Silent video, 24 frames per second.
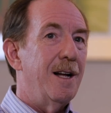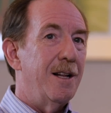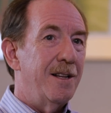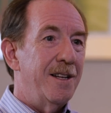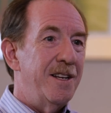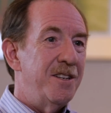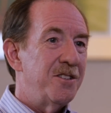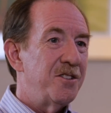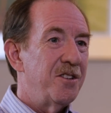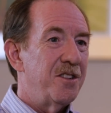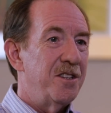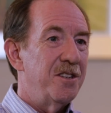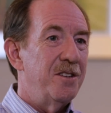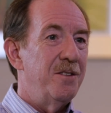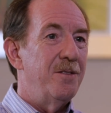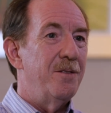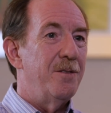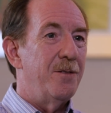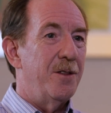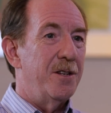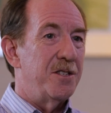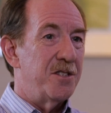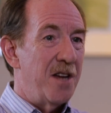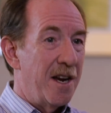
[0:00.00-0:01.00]
I'll answer
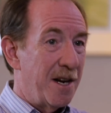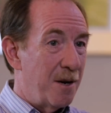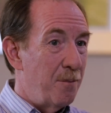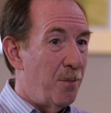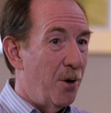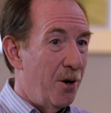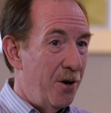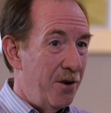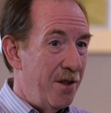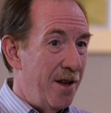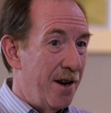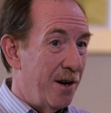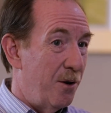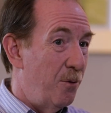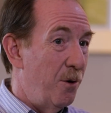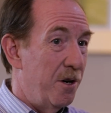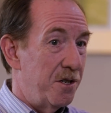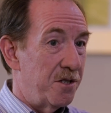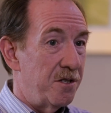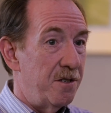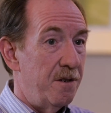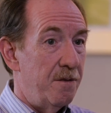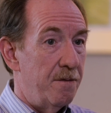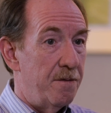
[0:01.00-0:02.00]
the second part of that
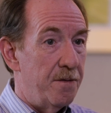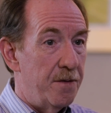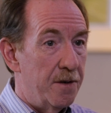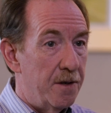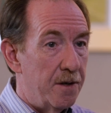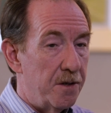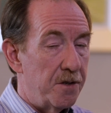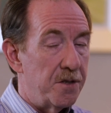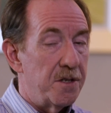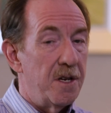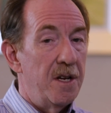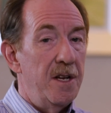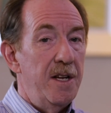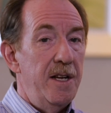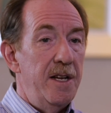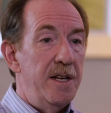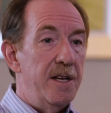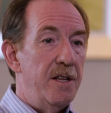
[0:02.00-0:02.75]
question first,